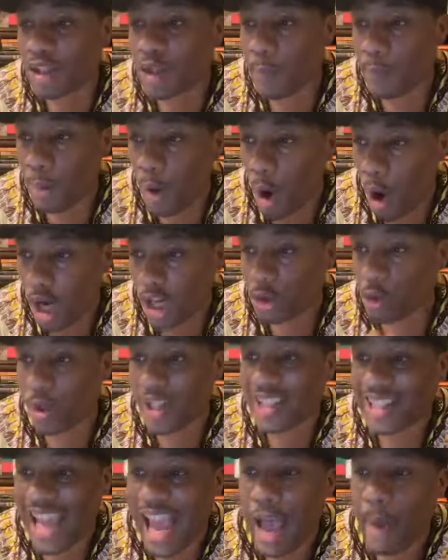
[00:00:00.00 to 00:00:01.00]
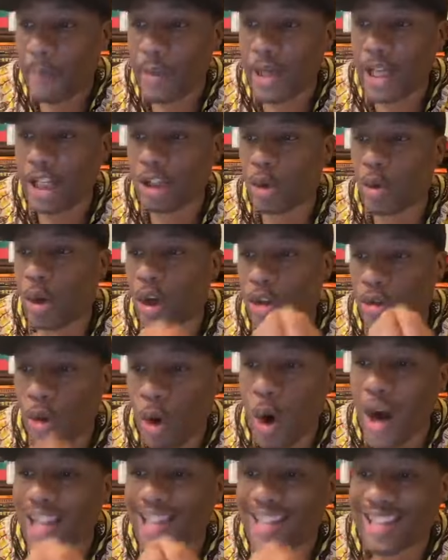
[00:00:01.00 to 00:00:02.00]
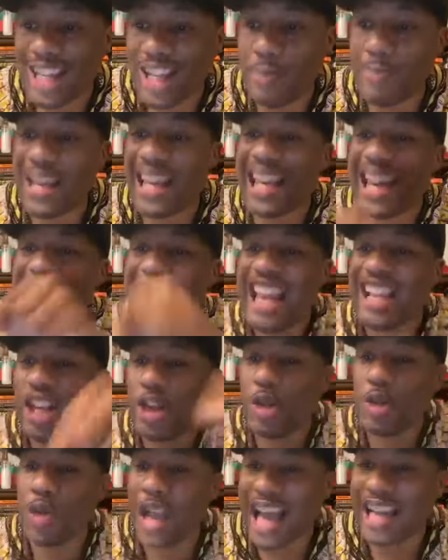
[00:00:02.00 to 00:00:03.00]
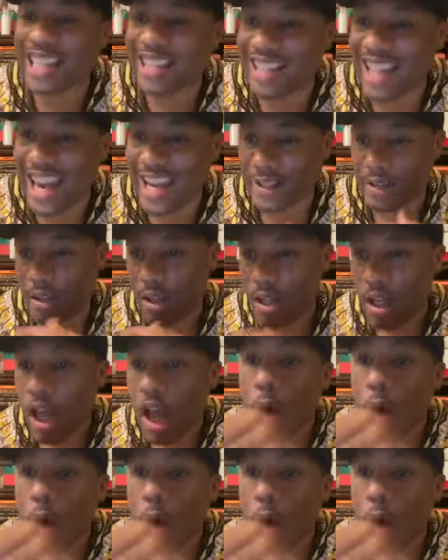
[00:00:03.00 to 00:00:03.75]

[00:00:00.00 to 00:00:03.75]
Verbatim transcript: supporters were tapping into a growing sentiment in the United States,